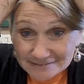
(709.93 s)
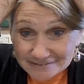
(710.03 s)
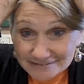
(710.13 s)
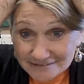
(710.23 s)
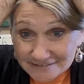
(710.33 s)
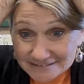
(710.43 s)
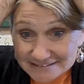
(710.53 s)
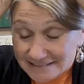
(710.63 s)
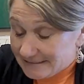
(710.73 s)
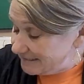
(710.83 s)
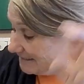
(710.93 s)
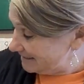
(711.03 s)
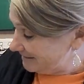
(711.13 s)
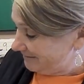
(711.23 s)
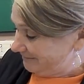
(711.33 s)
Little Dee
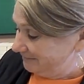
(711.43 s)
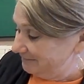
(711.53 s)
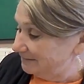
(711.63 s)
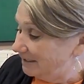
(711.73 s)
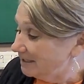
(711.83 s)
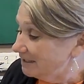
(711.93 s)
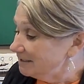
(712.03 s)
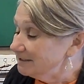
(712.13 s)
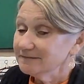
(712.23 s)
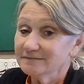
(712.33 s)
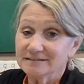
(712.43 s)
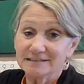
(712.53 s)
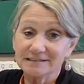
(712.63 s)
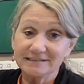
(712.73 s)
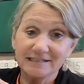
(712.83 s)
deer loves
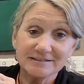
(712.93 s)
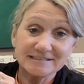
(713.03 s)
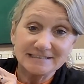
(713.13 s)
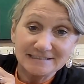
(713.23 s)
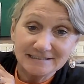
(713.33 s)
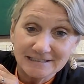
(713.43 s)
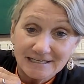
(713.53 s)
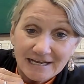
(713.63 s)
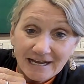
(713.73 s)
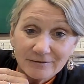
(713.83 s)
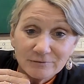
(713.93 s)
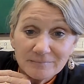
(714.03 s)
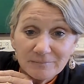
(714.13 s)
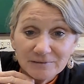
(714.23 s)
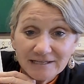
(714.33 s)
the letter D. And
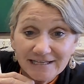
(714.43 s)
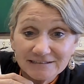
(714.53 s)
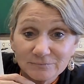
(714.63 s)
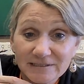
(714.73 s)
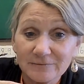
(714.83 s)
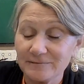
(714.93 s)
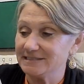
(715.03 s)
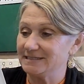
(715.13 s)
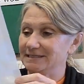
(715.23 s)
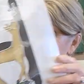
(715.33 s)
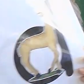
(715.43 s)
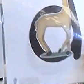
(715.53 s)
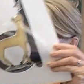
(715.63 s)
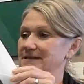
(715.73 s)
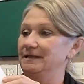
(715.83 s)
remember last week we did
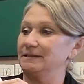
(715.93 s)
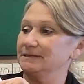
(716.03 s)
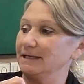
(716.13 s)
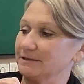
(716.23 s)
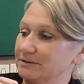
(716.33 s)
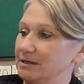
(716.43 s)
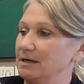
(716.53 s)
the letter